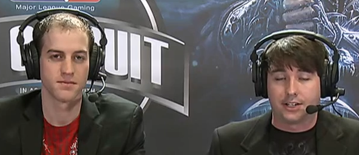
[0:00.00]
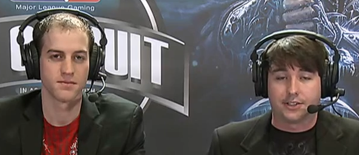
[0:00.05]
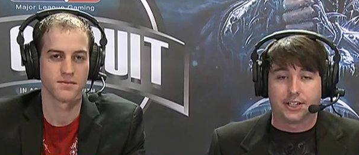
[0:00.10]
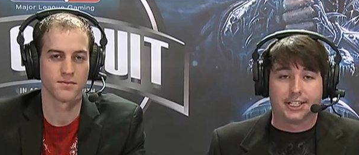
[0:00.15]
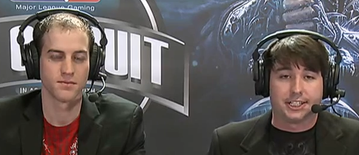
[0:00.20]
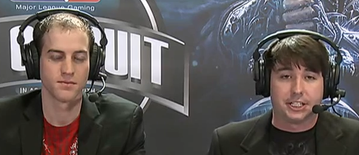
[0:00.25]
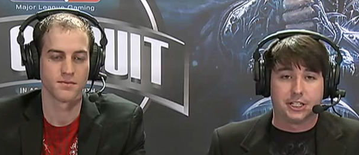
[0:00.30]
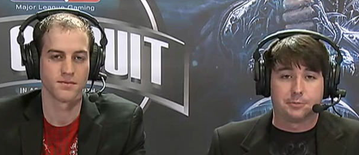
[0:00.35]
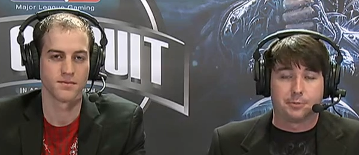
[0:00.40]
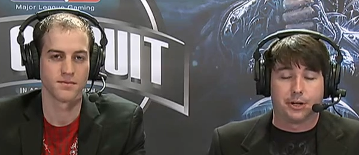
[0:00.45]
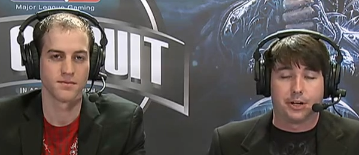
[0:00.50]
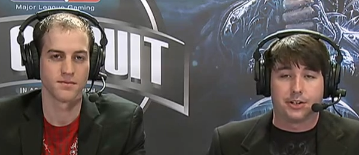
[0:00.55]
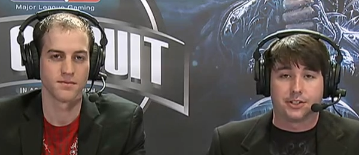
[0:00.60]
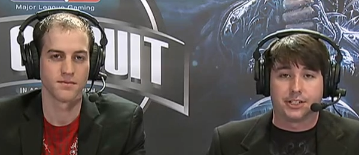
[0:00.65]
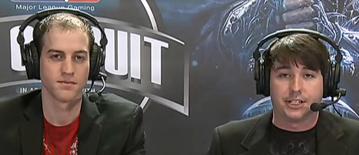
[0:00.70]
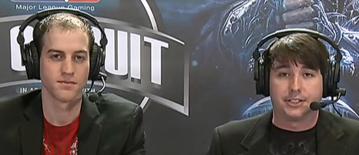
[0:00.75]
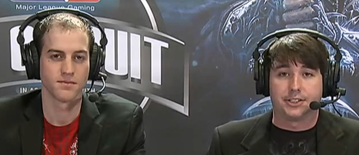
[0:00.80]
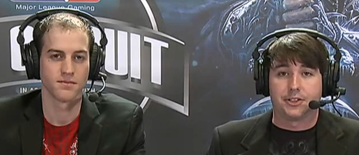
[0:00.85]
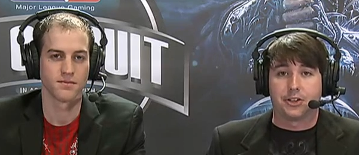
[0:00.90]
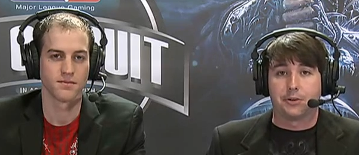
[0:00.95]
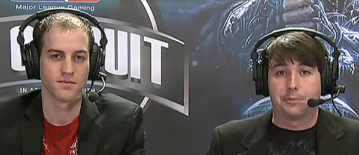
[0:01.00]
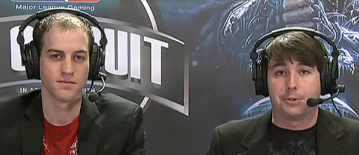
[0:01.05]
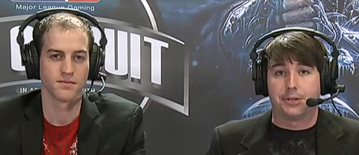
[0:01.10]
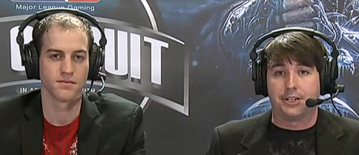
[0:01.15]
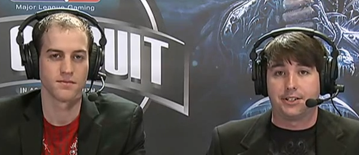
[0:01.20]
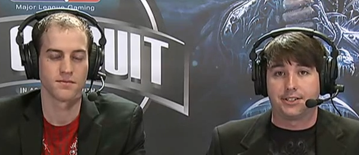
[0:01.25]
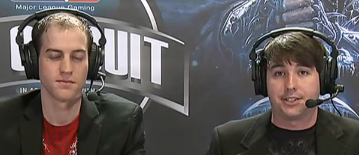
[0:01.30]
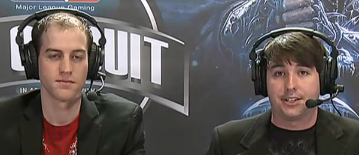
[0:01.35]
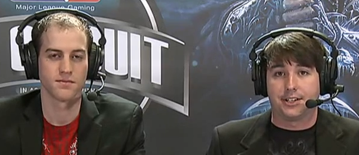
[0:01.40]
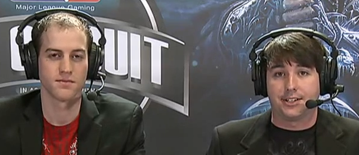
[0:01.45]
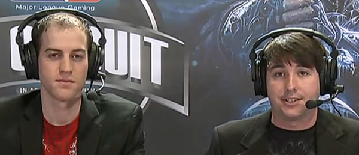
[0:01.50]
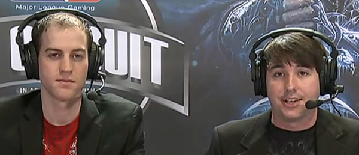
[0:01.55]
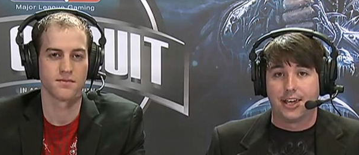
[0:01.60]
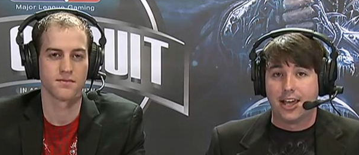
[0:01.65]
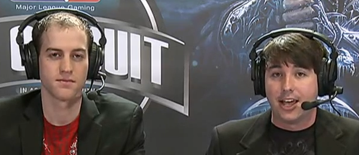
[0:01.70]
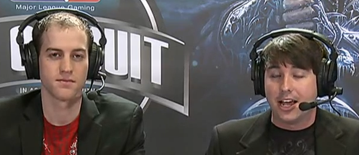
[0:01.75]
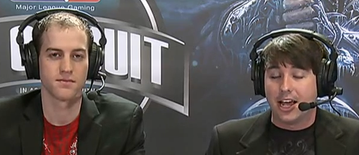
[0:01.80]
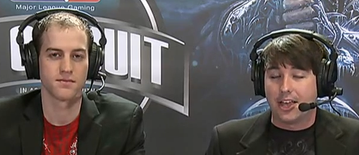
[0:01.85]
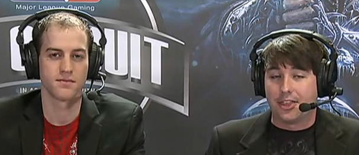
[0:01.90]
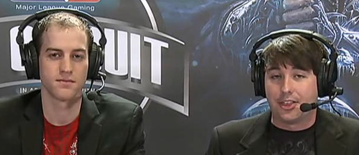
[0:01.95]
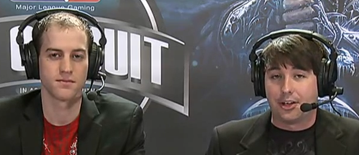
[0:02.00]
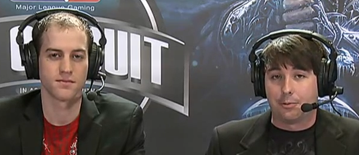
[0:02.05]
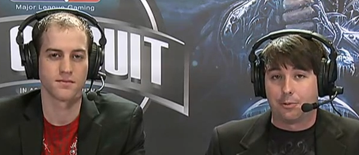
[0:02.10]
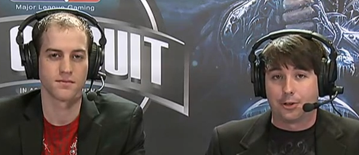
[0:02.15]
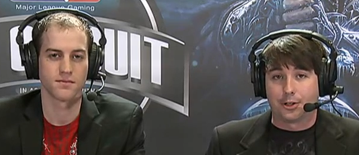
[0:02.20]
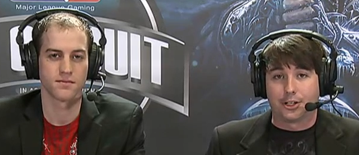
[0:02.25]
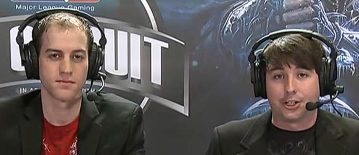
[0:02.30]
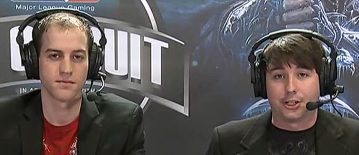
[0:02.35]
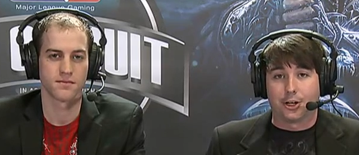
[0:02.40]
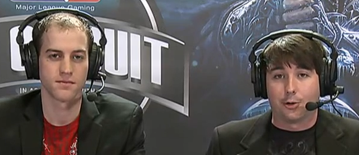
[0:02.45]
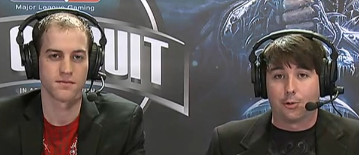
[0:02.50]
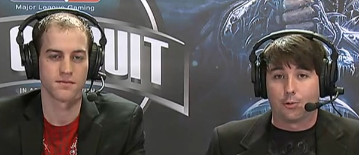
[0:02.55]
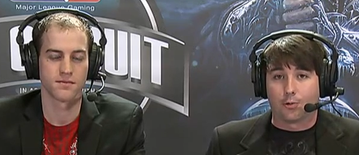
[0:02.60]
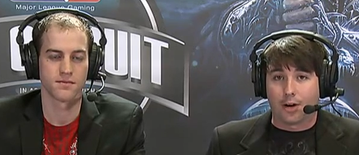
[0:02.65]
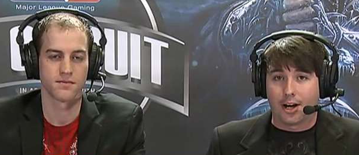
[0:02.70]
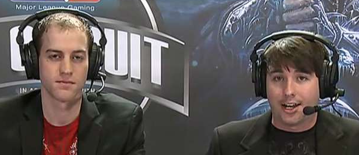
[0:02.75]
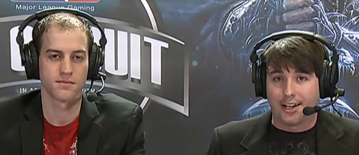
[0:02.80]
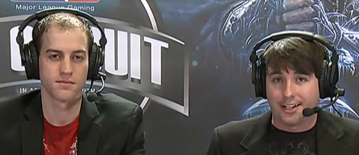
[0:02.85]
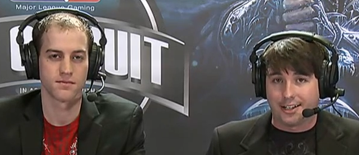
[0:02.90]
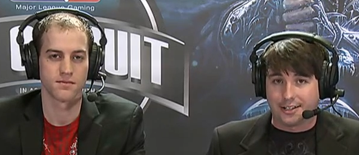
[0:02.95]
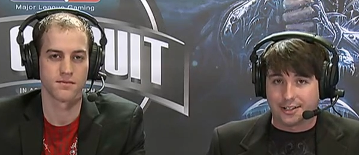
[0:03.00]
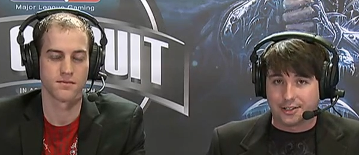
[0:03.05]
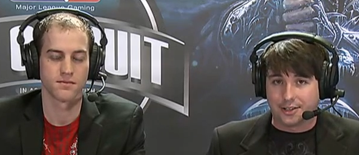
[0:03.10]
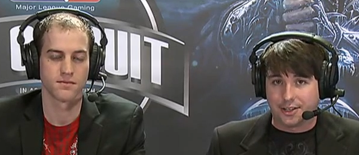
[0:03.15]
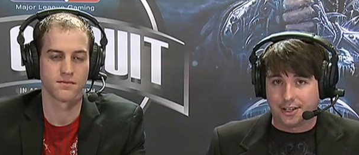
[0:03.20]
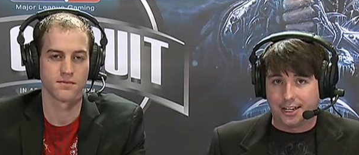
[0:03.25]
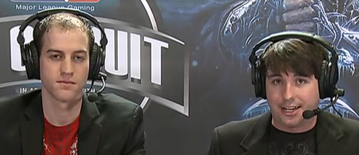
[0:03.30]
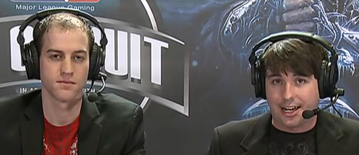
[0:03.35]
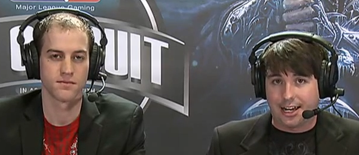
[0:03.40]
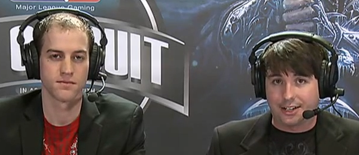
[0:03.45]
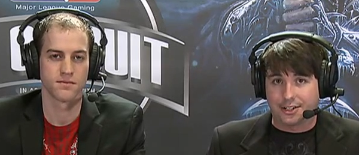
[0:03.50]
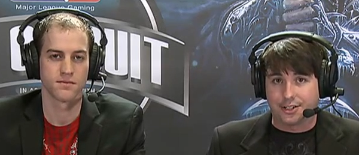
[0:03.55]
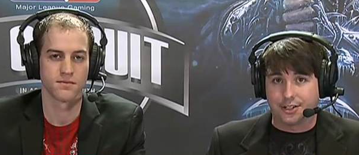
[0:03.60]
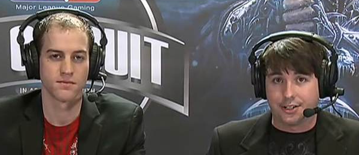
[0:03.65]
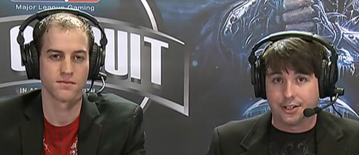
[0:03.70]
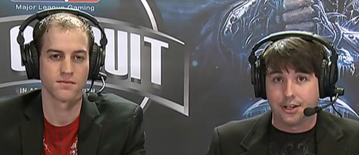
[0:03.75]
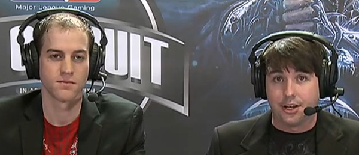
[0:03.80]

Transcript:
Speaker 1: Let these players get to their PCs, and then we're going to go right into the action.